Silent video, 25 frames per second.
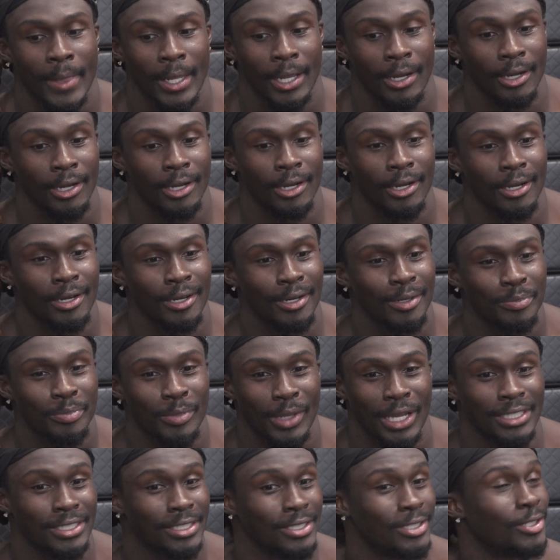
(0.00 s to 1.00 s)
Uh,
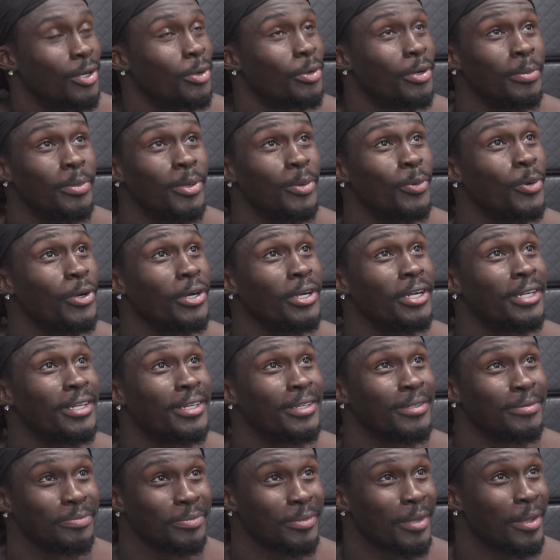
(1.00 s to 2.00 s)
I just showed up to
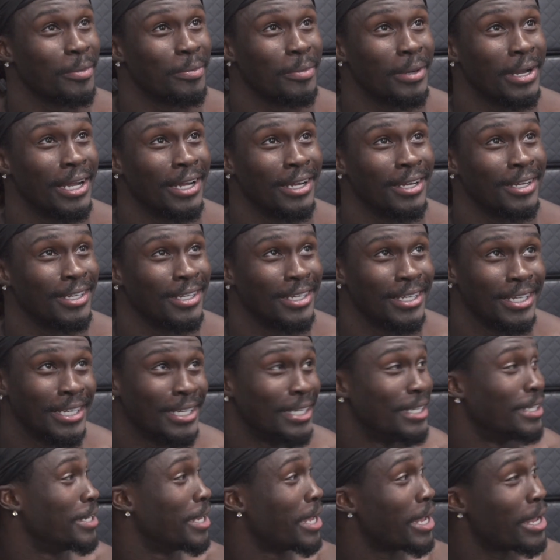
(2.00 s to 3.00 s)
work, and my
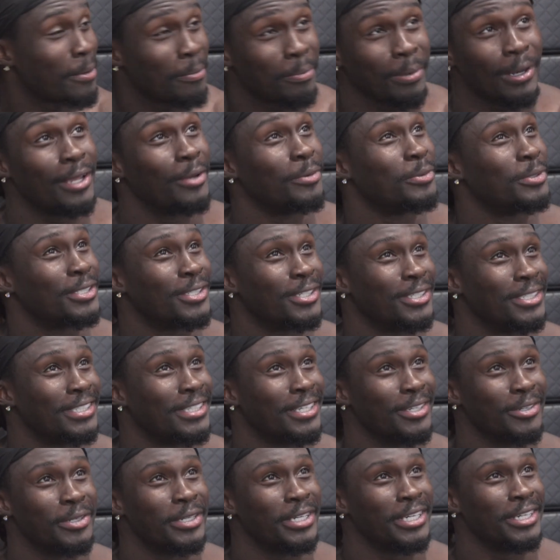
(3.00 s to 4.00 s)
nameplate was
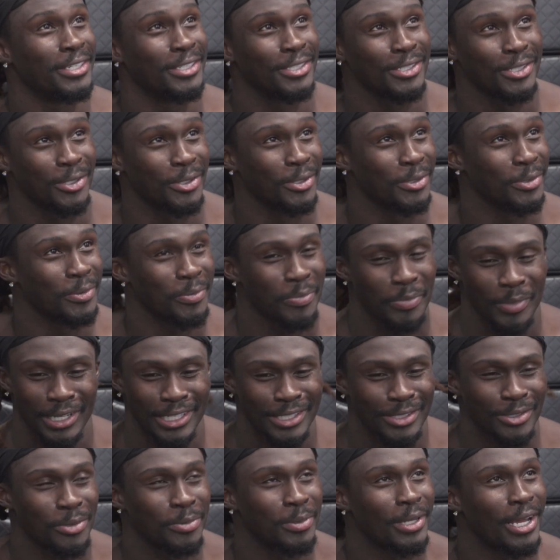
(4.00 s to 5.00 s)
still here, so I
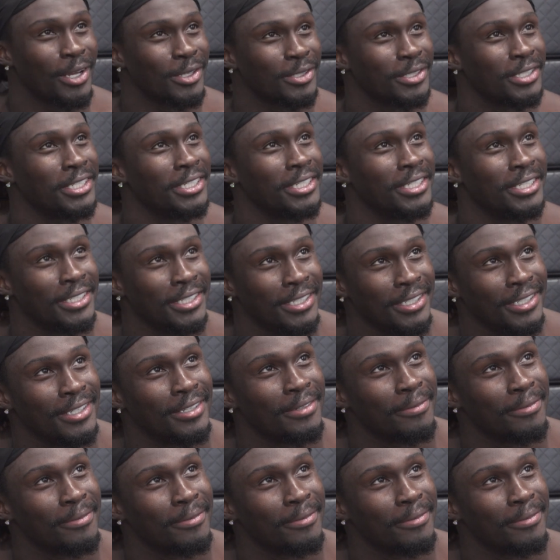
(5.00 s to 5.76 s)
assumed I was good.